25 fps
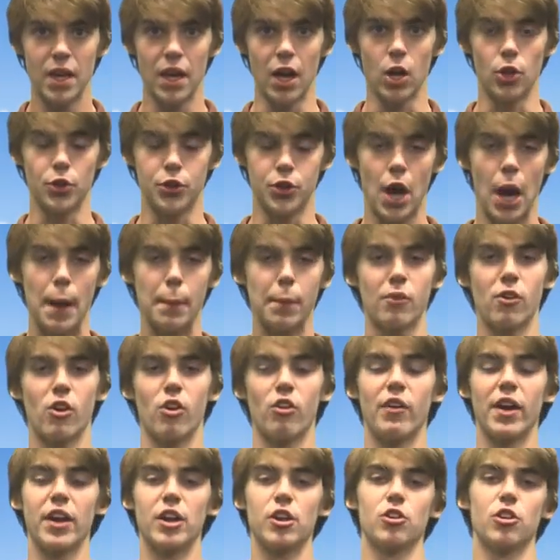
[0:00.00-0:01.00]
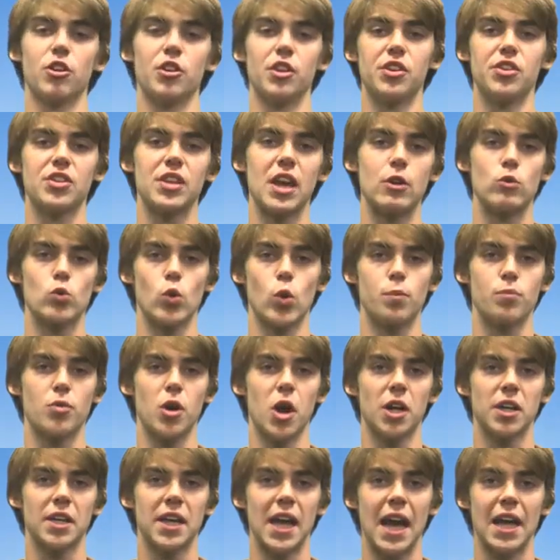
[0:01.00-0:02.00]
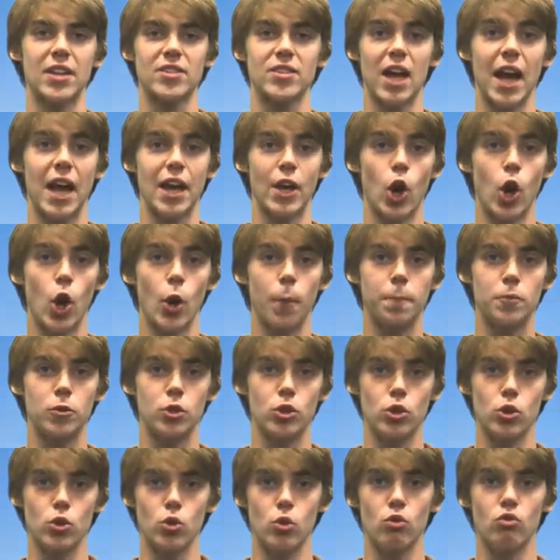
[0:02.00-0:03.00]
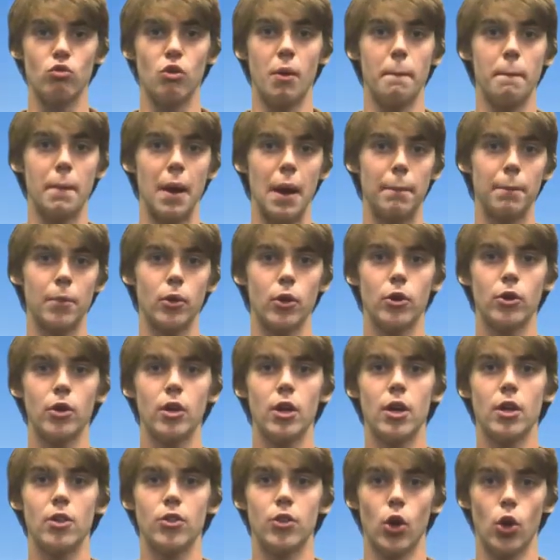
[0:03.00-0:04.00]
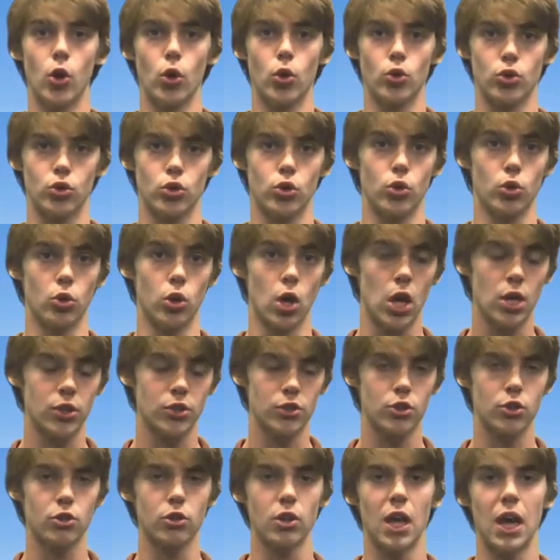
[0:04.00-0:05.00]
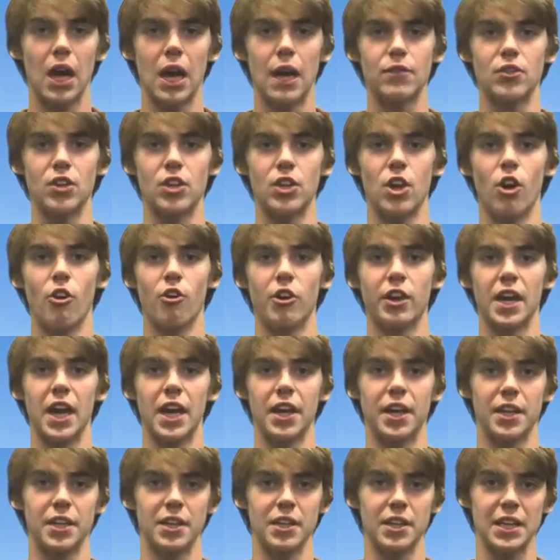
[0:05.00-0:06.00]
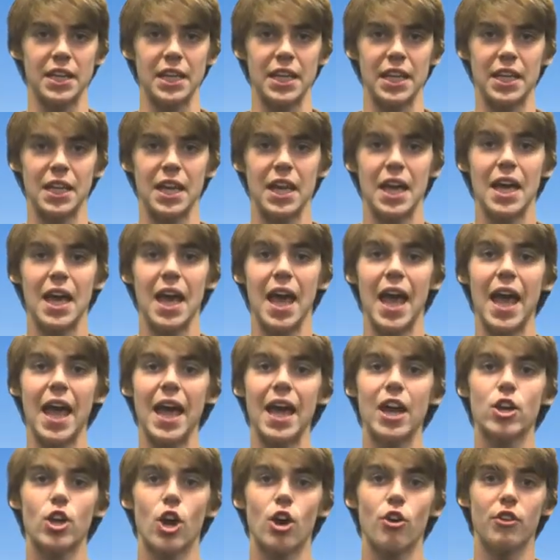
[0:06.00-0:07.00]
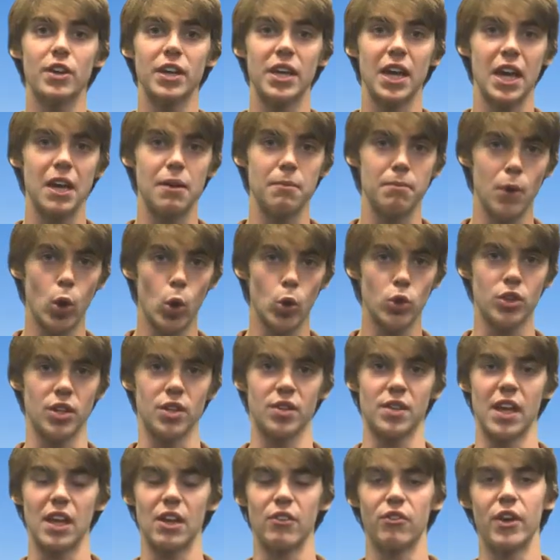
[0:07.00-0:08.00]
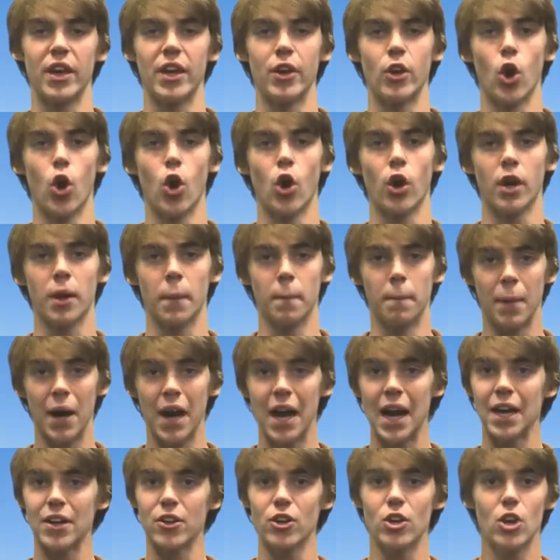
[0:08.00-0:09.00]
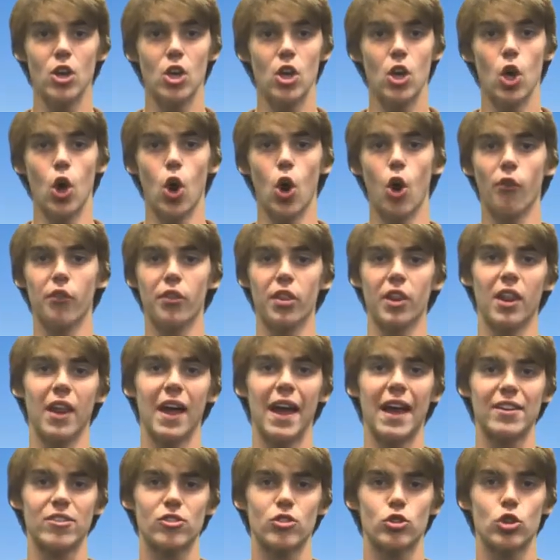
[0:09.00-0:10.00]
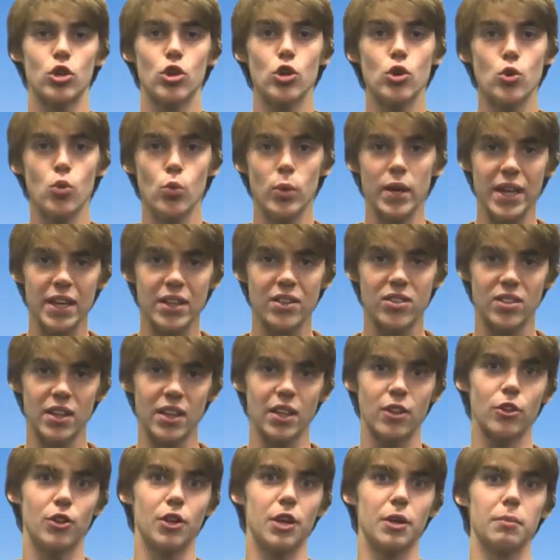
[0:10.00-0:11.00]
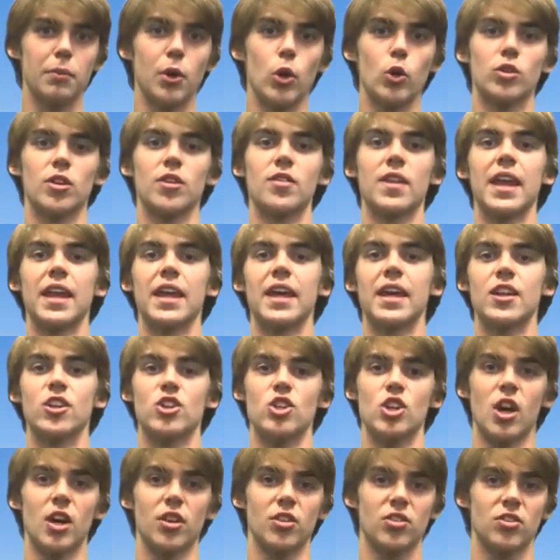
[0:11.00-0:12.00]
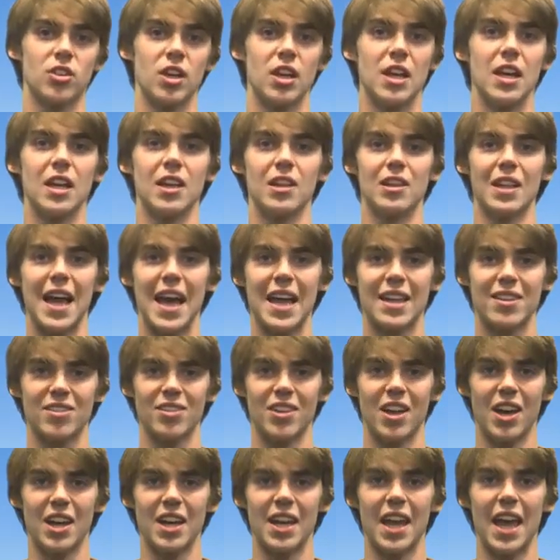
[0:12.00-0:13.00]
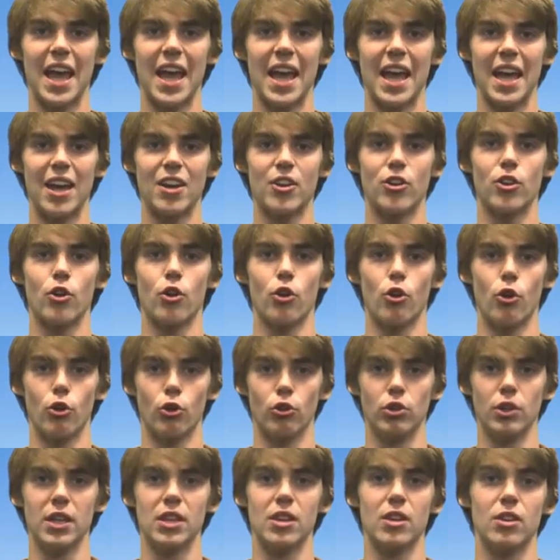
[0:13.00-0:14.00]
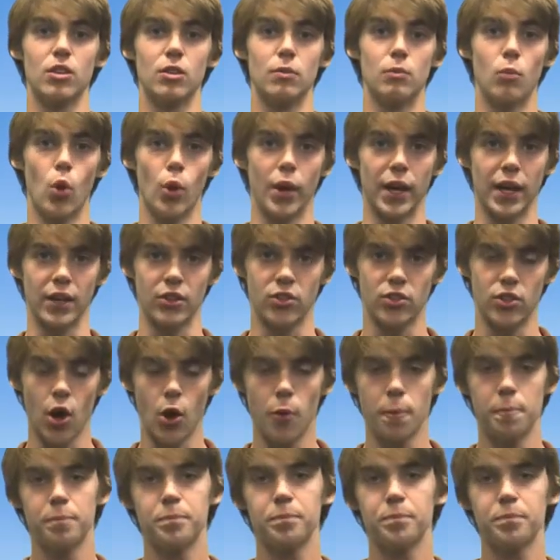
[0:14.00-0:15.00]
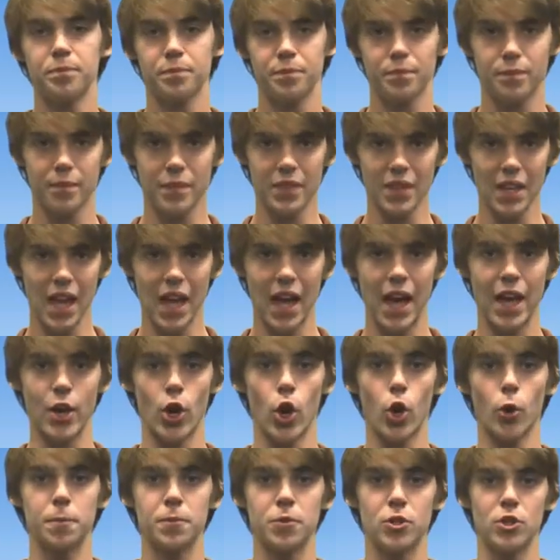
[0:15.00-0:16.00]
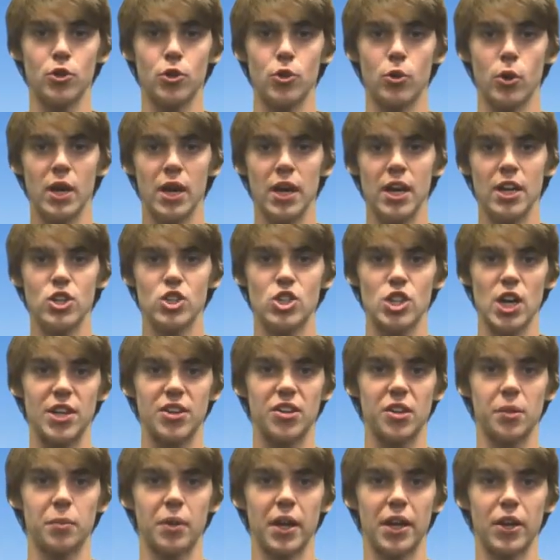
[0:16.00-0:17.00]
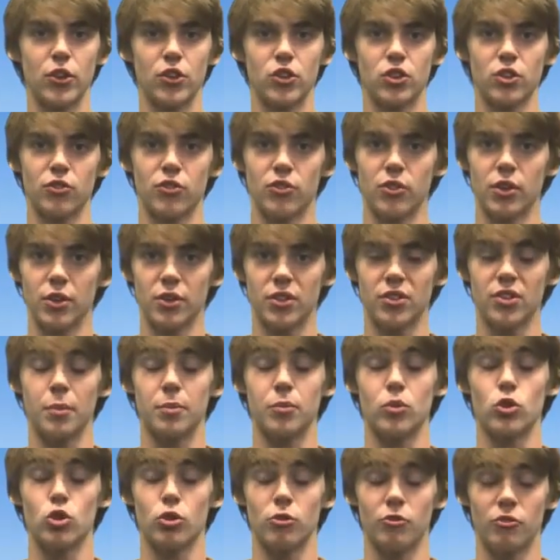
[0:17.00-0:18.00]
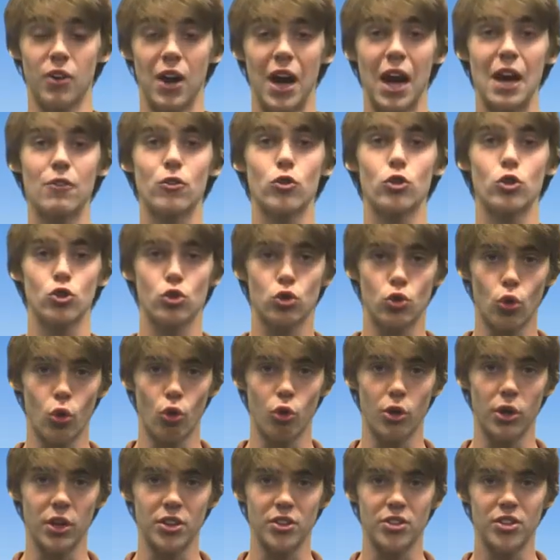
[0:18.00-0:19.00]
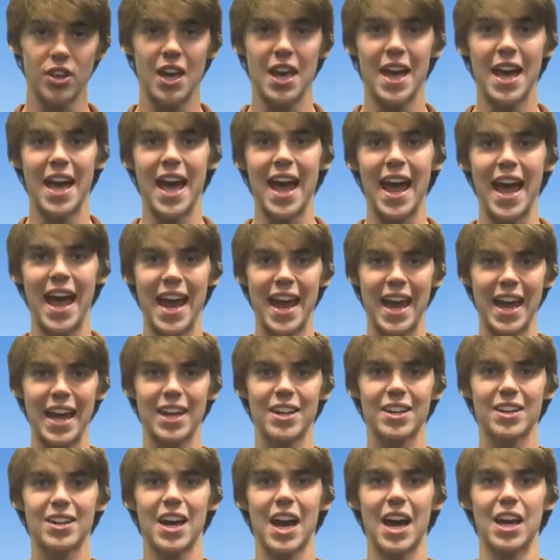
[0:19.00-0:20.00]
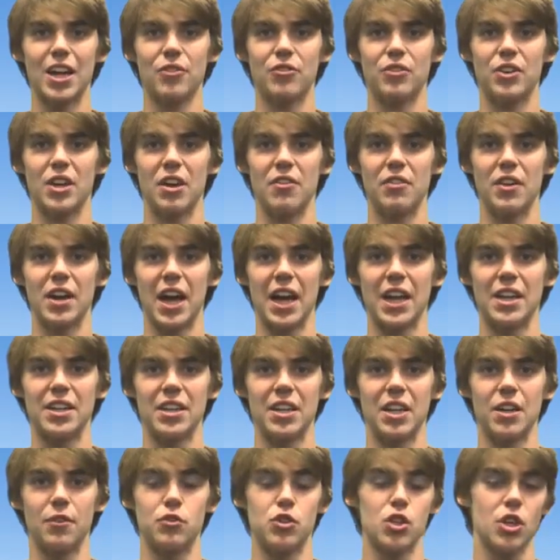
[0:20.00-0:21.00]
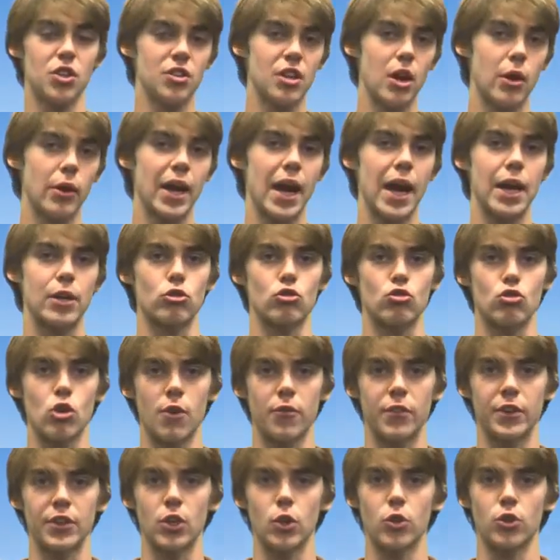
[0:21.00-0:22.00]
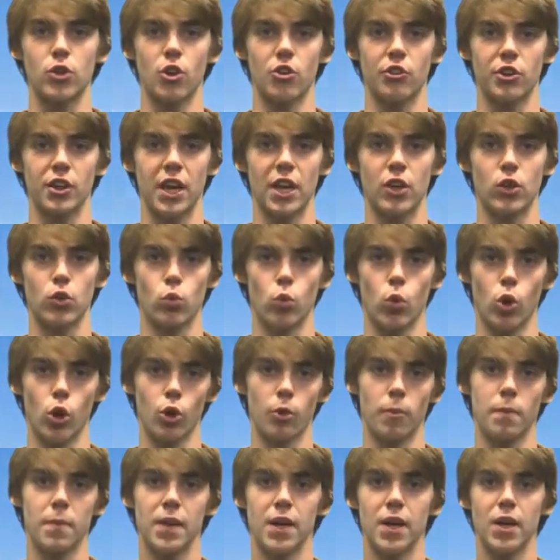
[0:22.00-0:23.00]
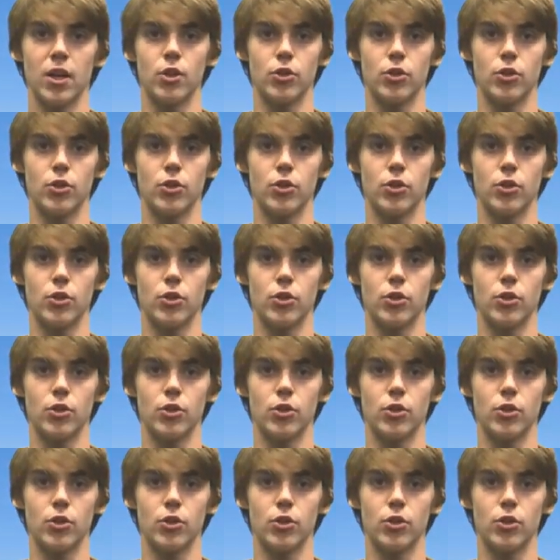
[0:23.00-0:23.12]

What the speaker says: On top of our regularly scheduled broadcast, I hope to remember those who lost their lives in Hurricane Helene and Hurricane Milton that have hit combined over the last 2 weeks, including Milton that hit just last night and early this morning. So I hope to shed some light on some survivor stories and kind of give an idea of just how catastrophic those hurricanes were.